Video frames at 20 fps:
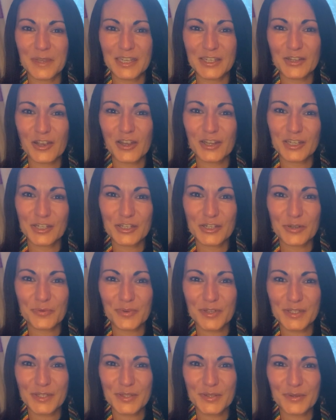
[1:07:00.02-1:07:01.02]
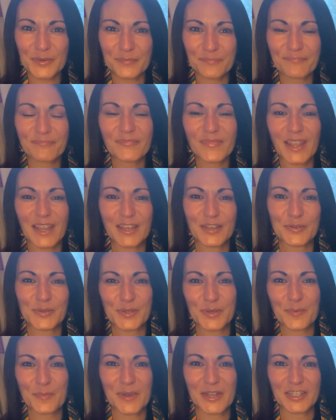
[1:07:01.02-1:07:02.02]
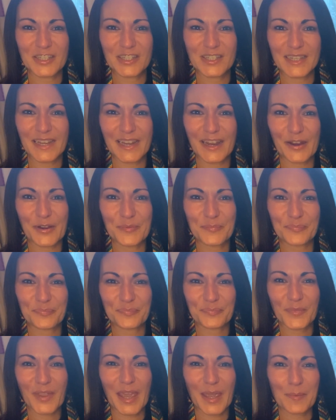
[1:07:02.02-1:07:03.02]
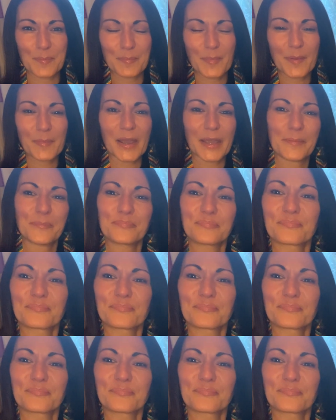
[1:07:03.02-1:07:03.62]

be talking to you real soon. Thank you so much. Take care. Okay, bye-bye.